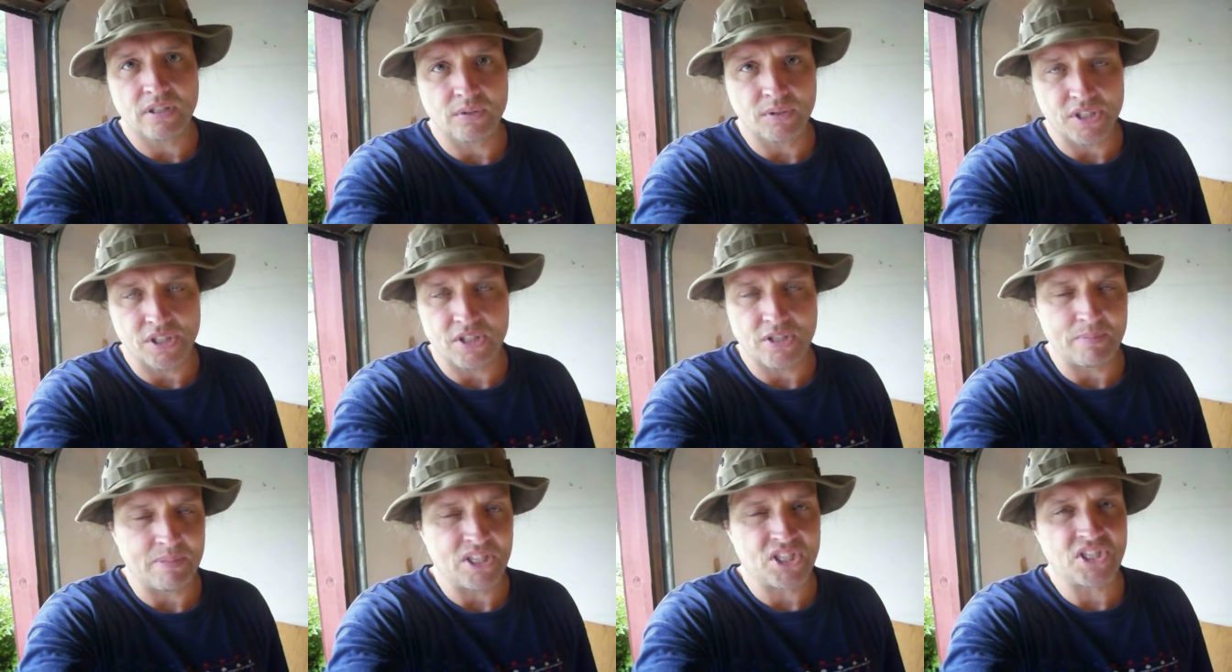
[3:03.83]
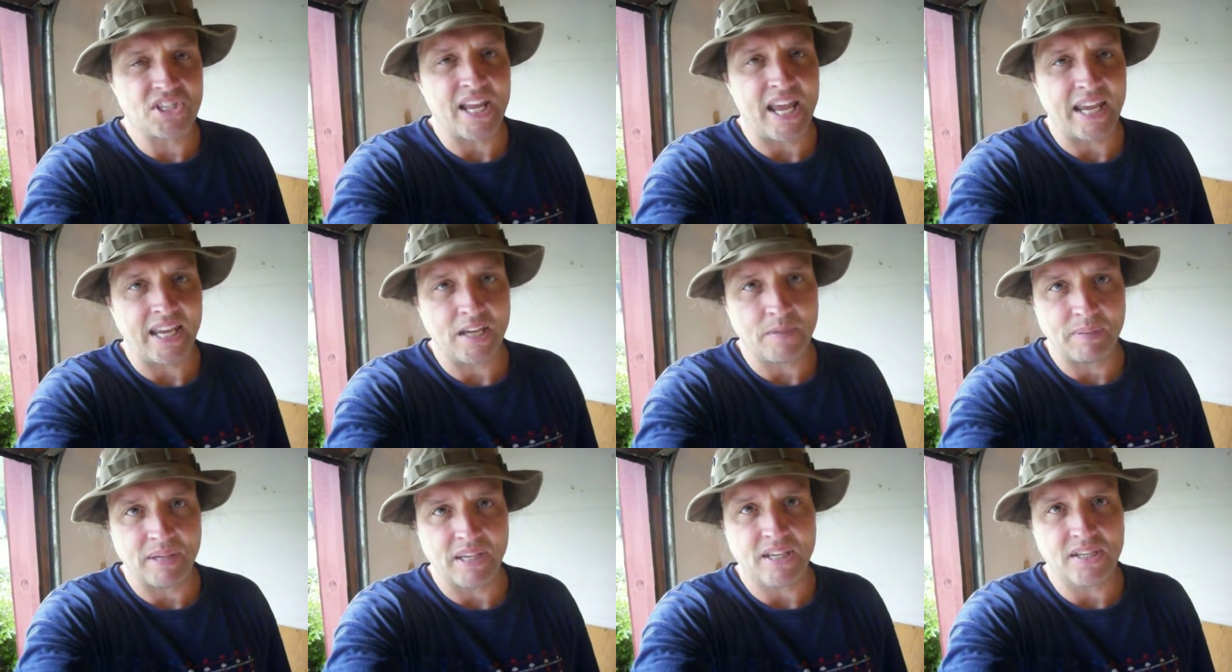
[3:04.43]
which is a
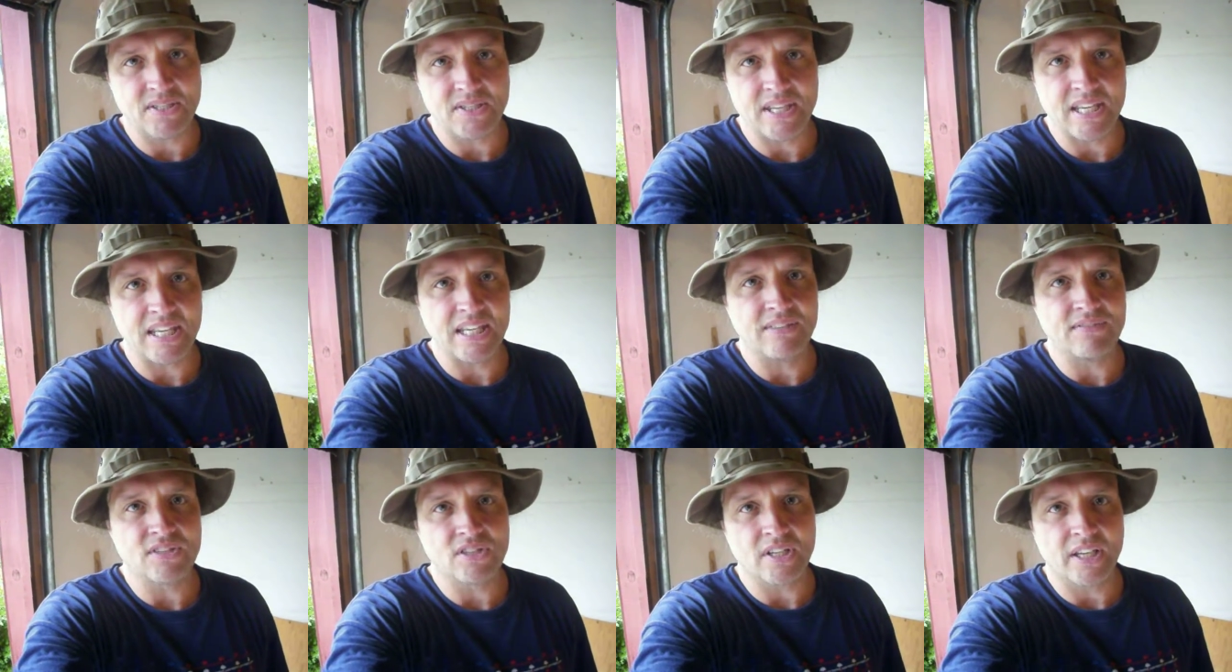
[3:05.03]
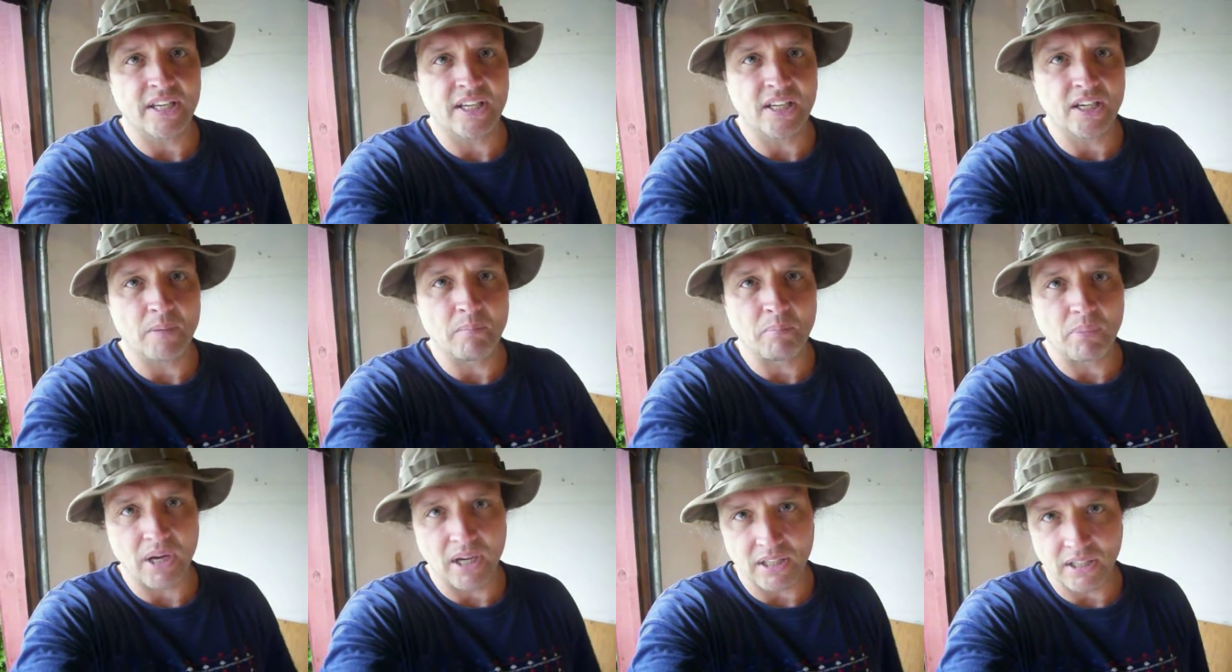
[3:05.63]
mistake because the eave is like an
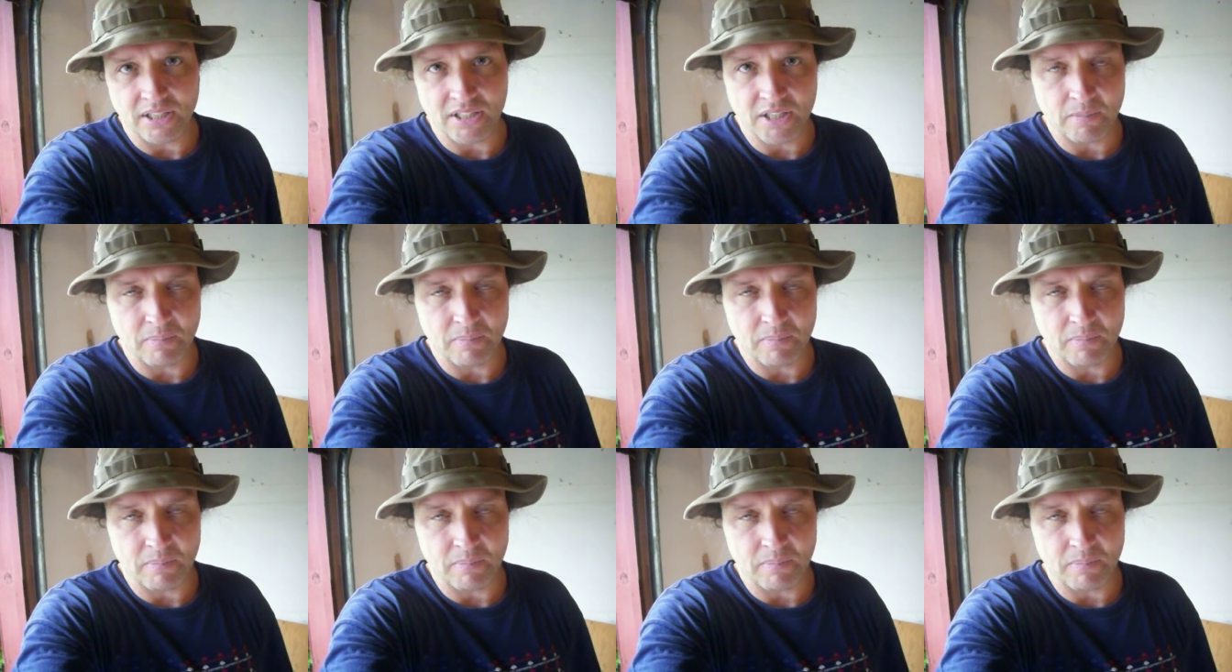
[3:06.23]
umbrella.